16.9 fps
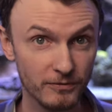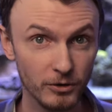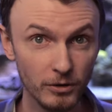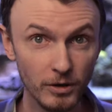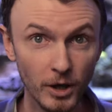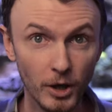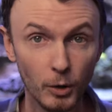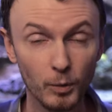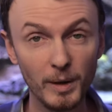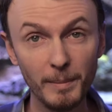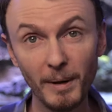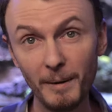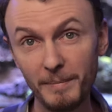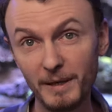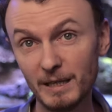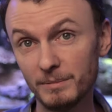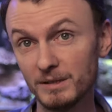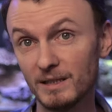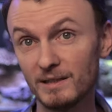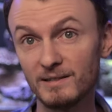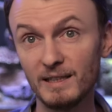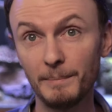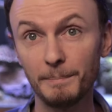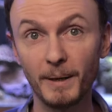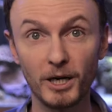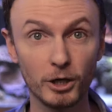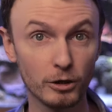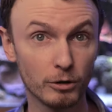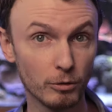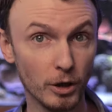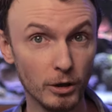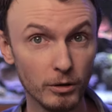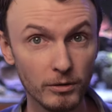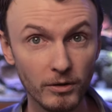food, we might be able to see better
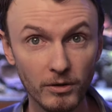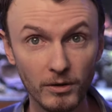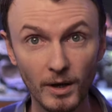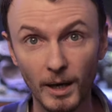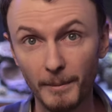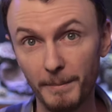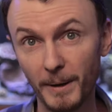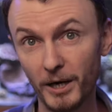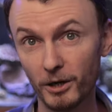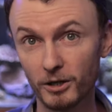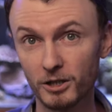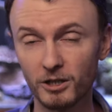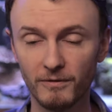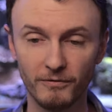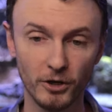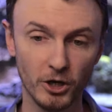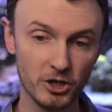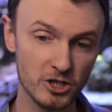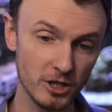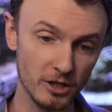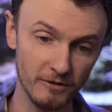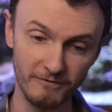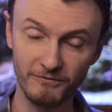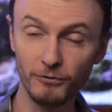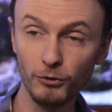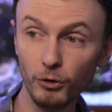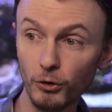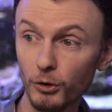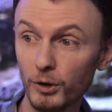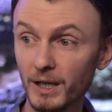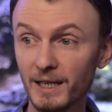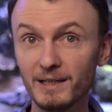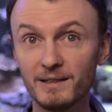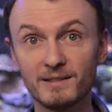growth, better conversion of
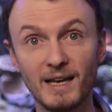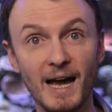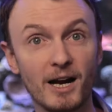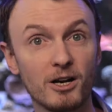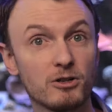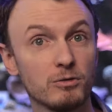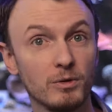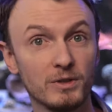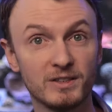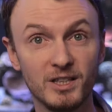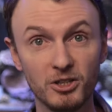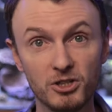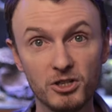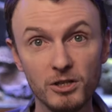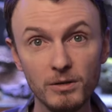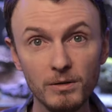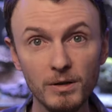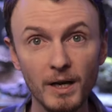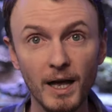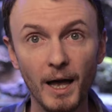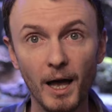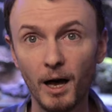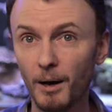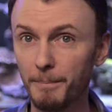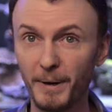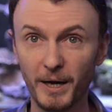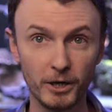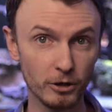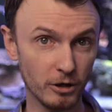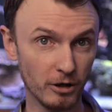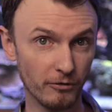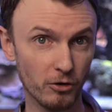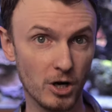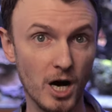food into actual tissue, better
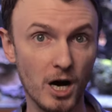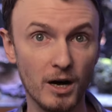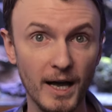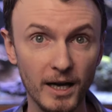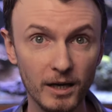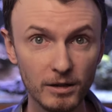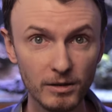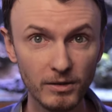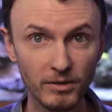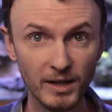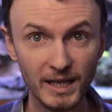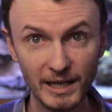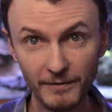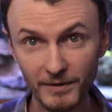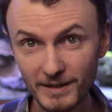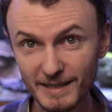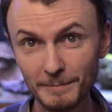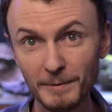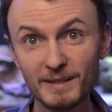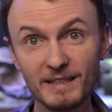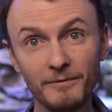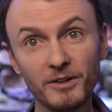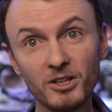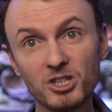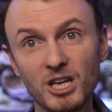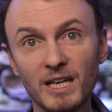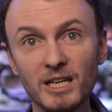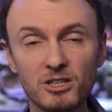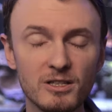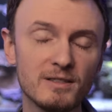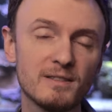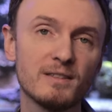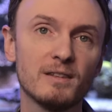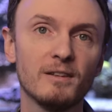overall health, and even specific
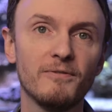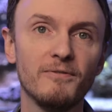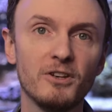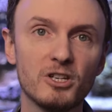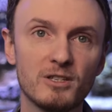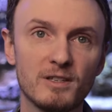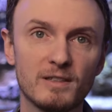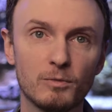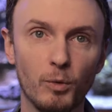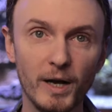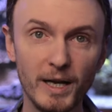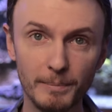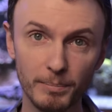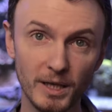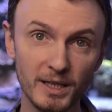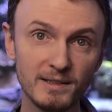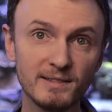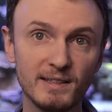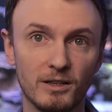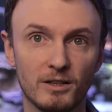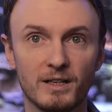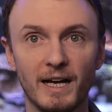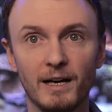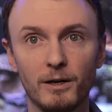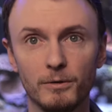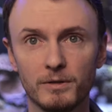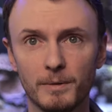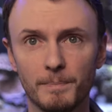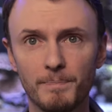changes to the fish's white blood cell count.